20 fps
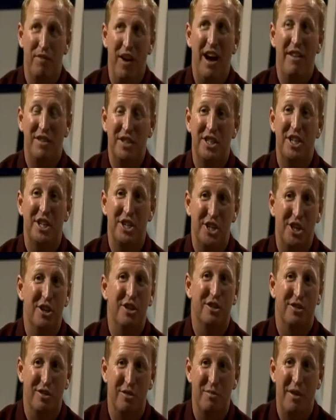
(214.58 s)
5 to 6
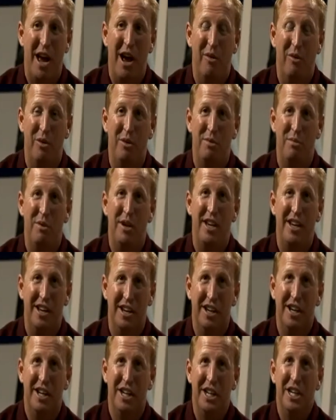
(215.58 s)
years from now, it would be
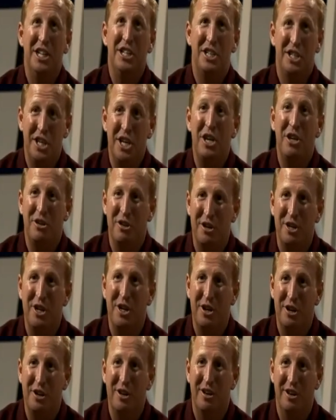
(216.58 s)
his senior
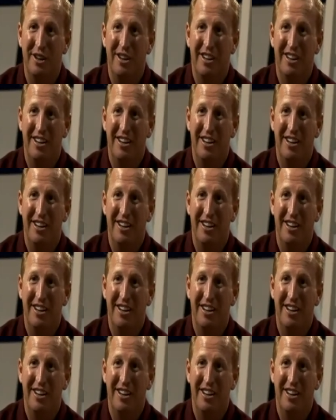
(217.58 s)
year